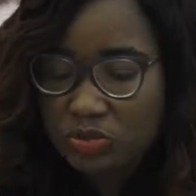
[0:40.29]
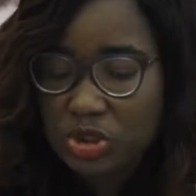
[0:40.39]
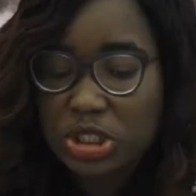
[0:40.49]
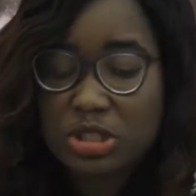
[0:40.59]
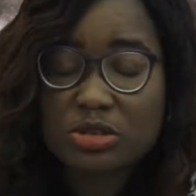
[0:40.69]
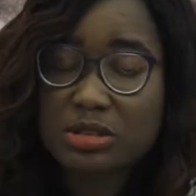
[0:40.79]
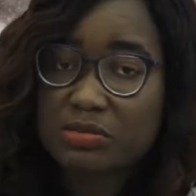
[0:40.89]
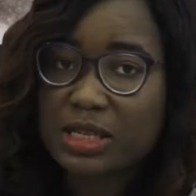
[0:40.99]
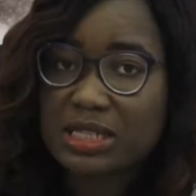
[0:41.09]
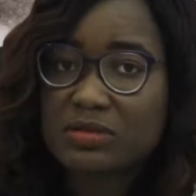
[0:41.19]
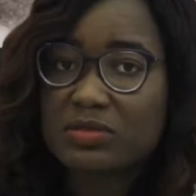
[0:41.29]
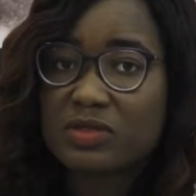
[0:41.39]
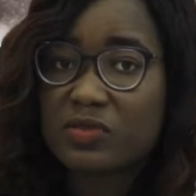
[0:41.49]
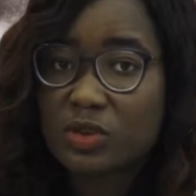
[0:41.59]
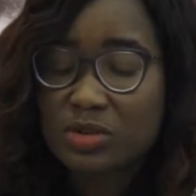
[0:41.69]
which a third party
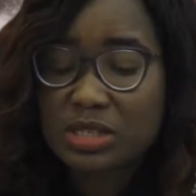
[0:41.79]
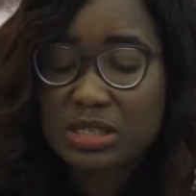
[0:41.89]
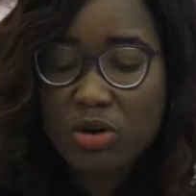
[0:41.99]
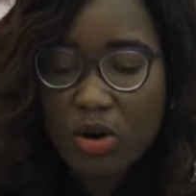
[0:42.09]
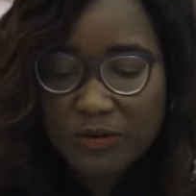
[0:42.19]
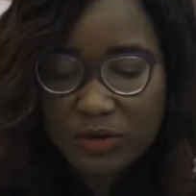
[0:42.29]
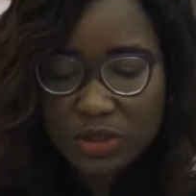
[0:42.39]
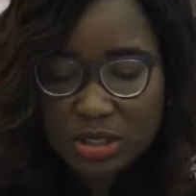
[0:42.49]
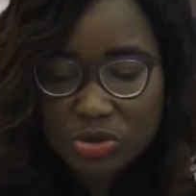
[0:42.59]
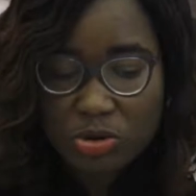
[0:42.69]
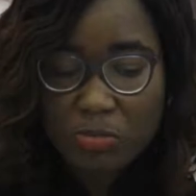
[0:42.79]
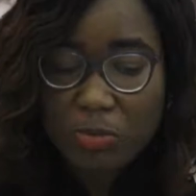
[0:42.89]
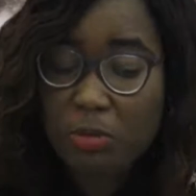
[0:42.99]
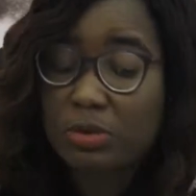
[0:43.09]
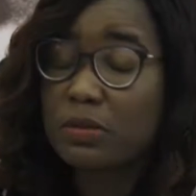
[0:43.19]
reveals in confidence to a
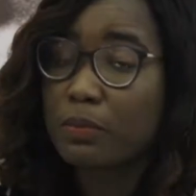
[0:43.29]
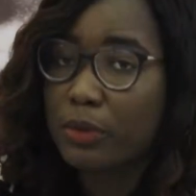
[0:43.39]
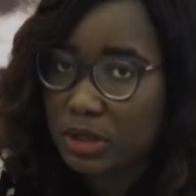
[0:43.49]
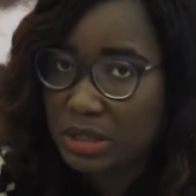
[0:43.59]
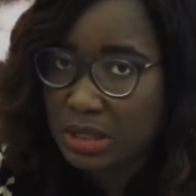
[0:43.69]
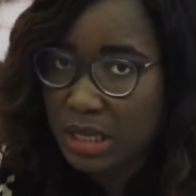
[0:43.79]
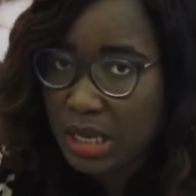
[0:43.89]
public body